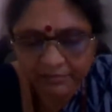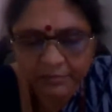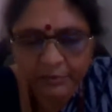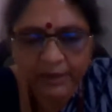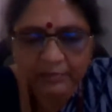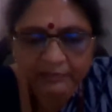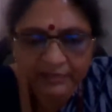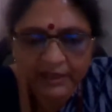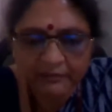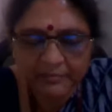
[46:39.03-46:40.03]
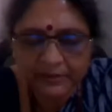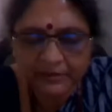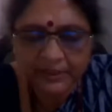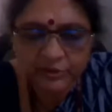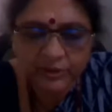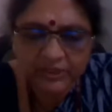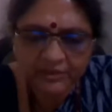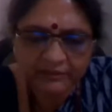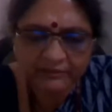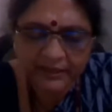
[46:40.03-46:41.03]
program of the government,
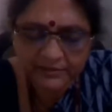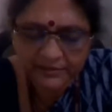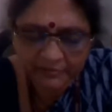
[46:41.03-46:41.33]
educational awareness.